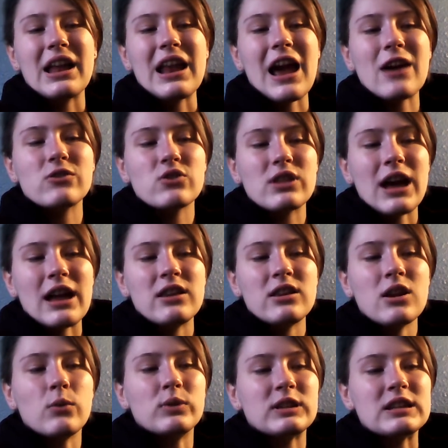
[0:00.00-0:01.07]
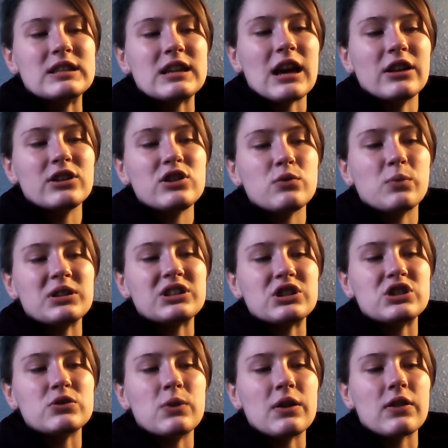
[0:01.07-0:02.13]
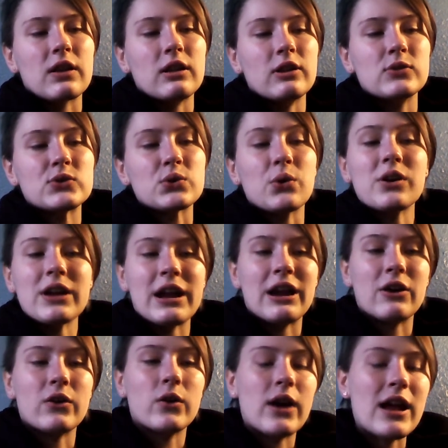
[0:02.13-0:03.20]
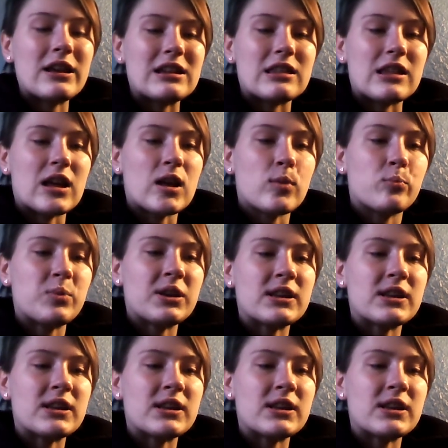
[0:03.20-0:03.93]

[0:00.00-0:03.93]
and after that, no one can tell you what to do with clothes or hair or anything,